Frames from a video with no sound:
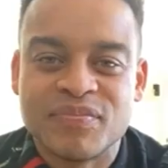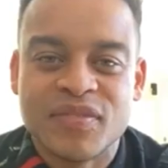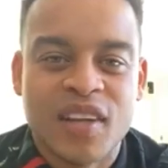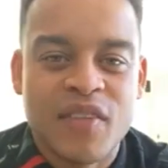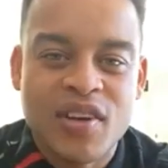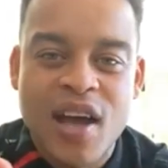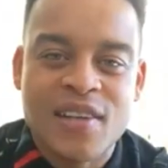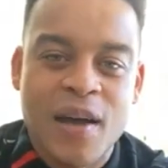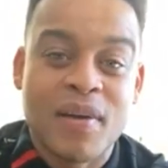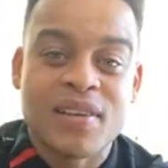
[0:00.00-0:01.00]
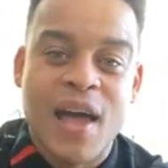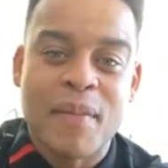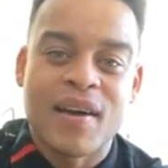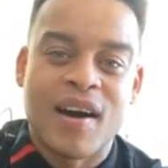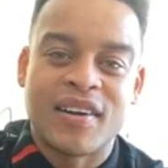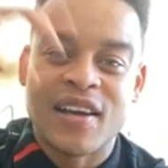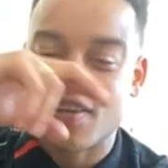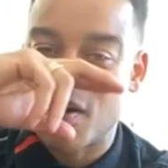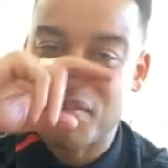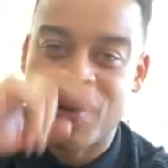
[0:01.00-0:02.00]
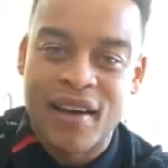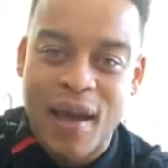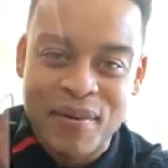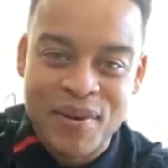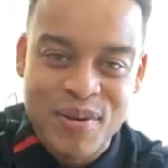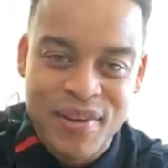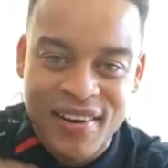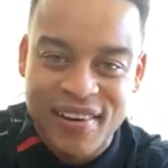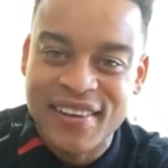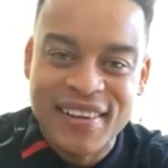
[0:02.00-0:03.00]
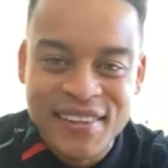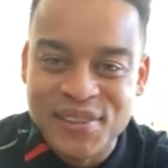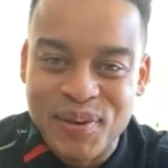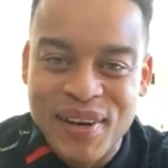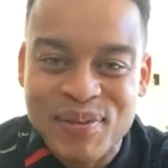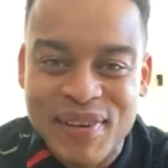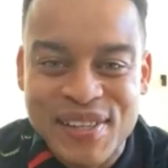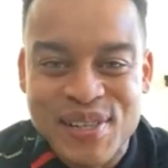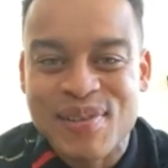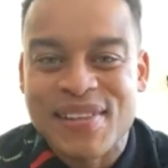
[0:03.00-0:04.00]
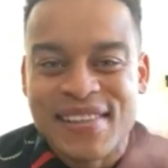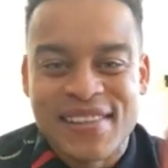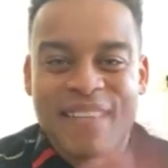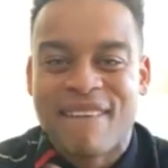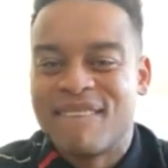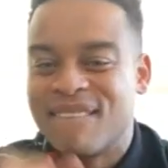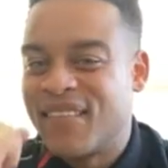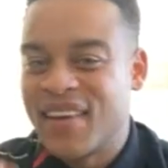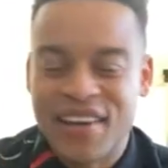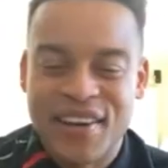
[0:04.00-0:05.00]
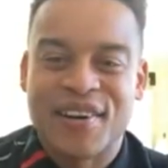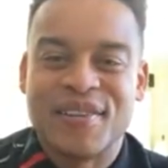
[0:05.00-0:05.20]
Love you guys. God bless. Happy holidays, everybody. Happy New Year. 2022 is here.